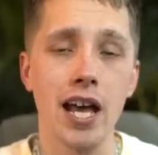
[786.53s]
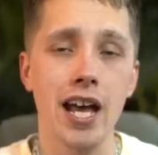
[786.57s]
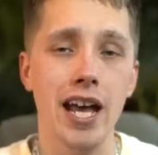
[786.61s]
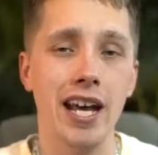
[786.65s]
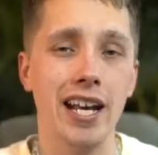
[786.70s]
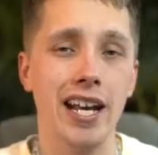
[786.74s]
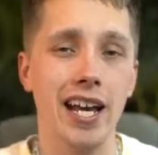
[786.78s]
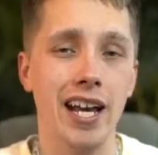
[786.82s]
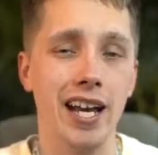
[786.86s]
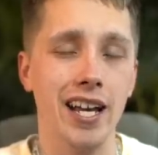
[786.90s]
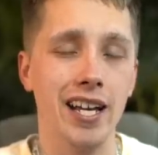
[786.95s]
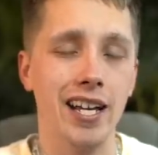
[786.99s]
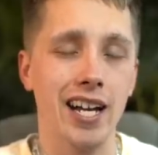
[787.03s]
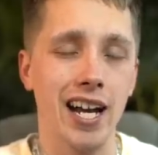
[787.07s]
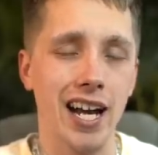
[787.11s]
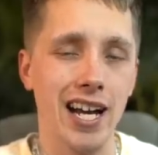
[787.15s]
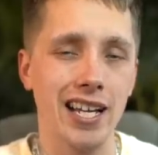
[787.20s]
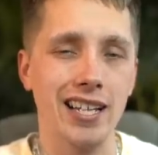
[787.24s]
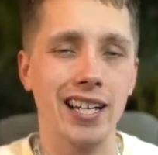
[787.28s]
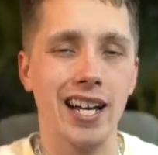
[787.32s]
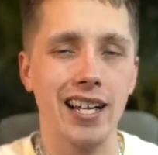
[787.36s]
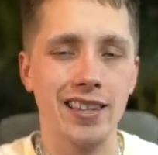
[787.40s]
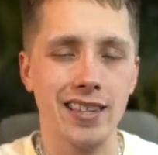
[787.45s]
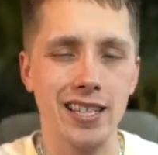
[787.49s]
And I,
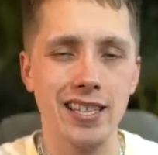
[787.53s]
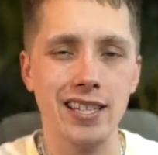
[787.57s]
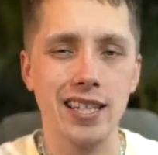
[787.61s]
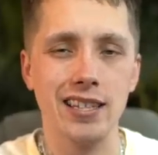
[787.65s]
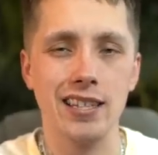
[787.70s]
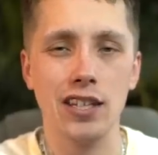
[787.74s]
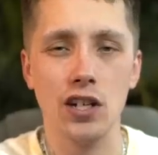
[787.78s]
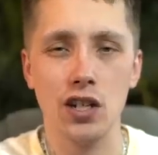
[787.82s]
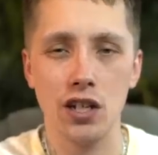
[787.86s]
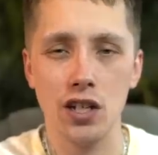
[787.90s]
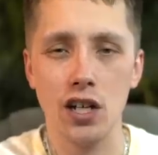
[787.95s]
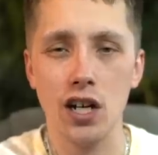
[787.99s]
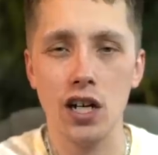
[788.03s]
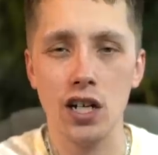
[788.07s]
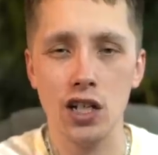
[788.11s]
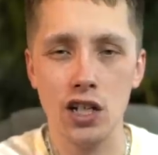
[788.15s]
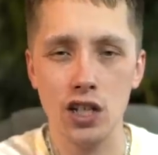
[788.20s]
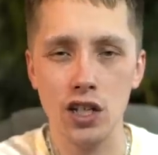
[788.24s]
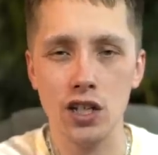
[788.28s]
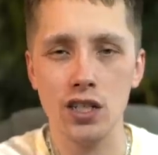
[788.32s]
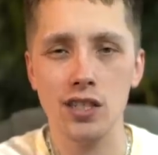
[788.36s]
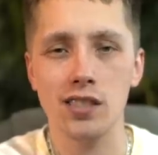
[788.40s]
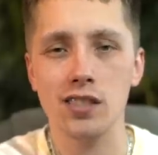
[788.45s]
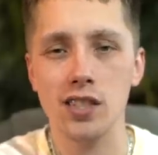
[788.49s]
I, I think that they're a
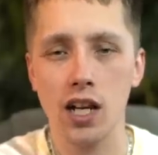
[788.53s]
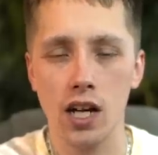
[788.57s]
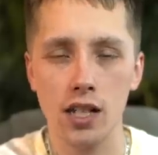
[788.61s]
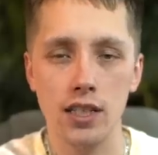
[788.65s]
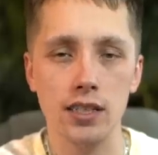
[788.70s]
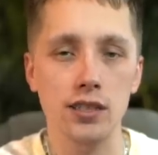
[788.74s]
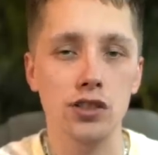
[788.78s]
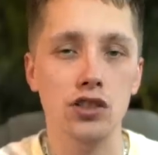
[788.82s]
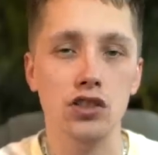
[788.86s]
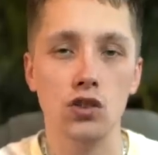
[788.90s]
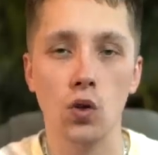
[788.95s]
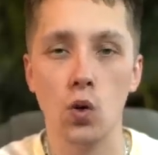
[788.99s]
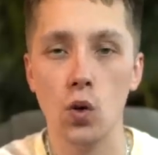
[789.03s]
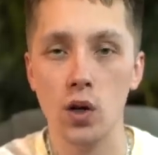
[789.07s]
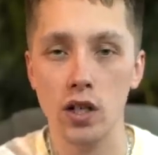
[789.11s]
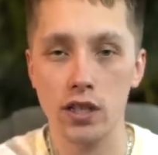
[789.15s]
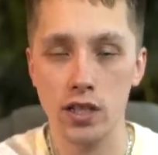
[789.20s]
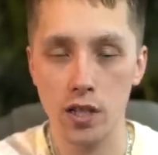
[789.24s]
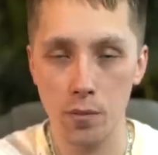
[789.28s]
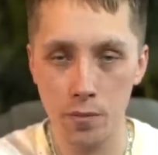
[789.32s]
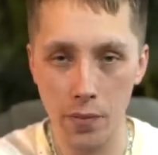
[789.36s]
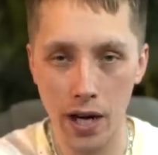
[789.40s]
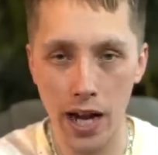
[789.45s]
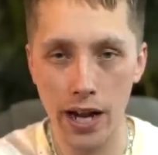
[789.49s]
good solid store
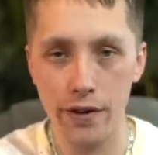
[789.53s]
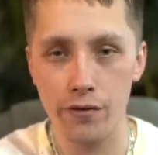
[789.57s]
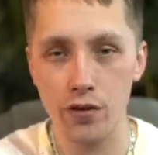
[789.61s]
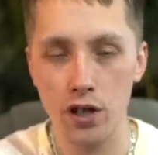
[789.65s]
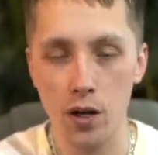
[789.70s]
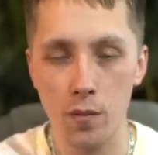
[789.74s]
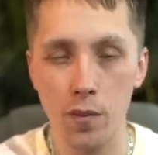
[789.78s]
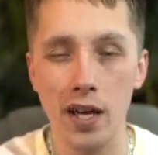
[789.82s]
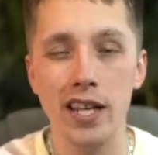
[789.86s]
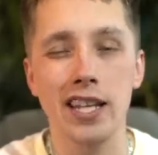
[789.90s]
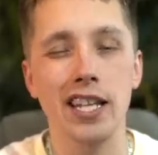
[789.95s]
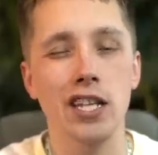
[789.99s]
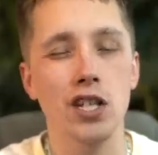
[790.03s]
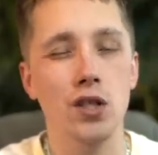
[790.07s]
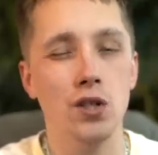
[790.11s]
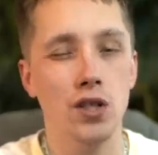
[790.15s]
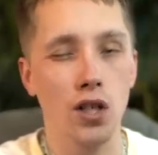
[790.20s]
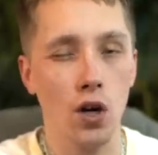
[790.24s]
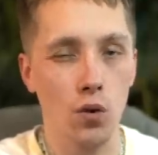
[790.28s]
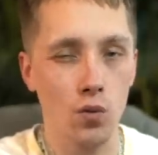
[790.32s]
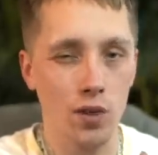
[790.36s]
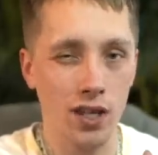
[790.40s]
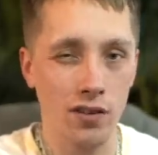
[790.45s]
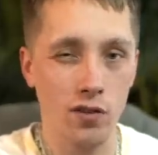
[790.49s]
to buy from and that you
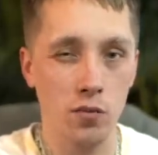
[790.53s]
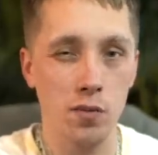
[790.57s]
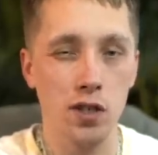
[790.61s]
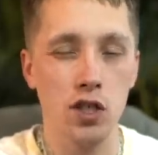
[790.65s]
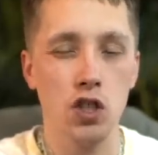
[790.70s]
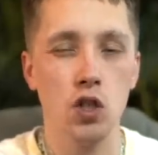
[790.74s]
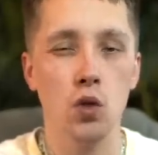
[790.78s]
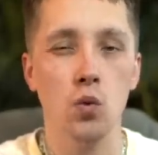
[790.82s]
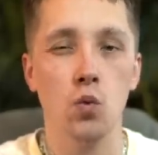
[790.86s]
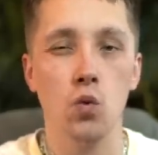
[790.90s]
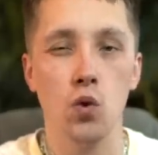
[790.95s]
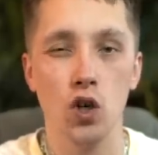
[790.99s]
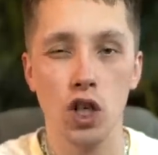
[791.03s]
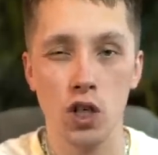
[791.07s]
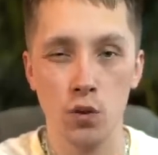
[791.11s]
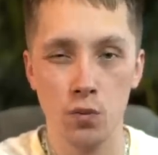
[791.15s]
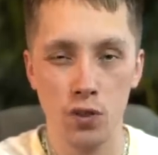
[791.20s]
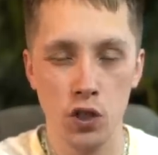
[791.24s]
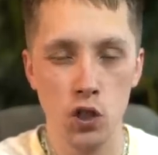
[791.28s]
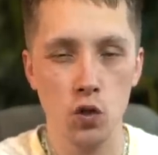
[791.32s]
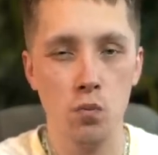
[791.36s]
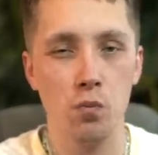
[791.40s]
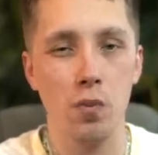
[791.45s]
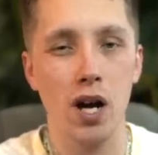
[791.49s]
don't really have to be too worried
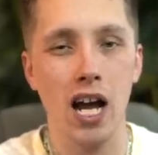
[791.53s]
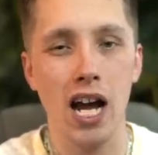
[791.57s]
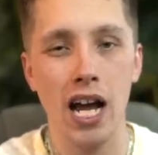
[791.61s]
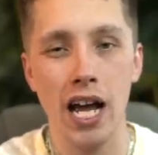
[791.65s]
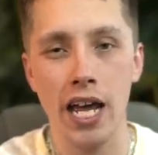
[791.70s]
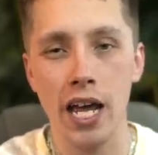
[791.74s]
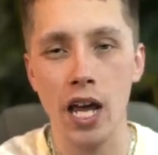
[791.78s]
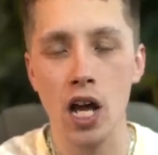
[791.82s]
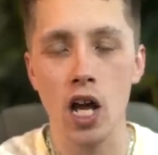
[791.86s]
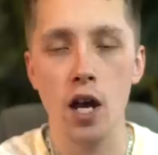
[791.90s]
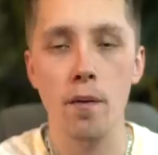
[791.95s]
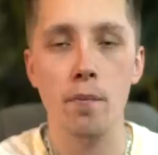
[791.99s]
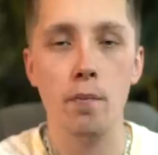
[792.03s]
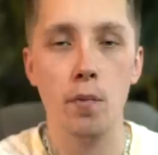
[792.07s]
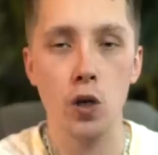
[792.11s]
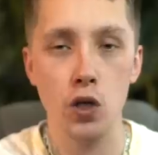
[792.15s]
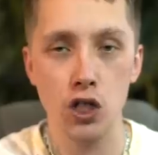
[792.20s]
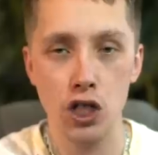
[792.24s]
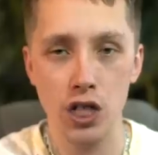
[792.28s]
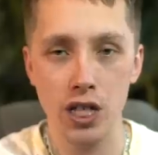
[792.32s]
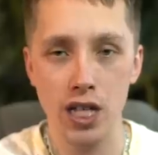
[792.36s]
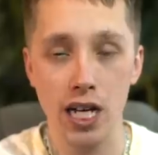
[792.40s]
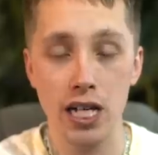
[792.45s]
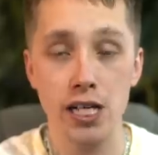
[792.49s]
when you buy
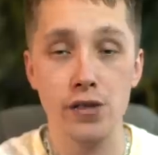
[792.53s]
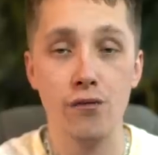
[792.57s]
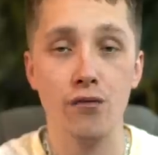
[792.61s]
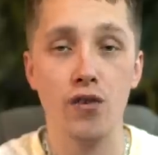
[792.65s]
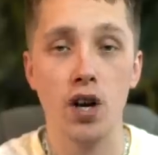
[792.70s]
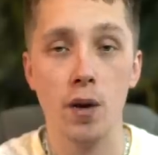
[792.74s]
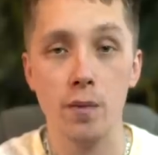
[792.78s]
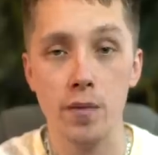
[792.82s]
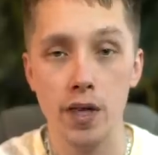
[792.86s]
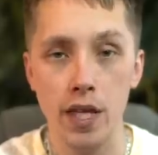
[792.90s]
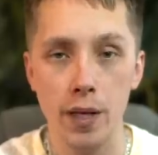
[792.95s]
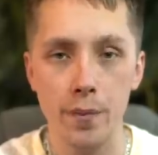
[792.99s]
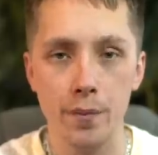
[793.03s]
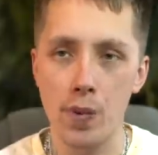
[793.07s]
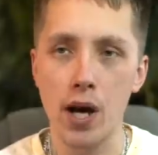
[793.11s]
merchandise from them.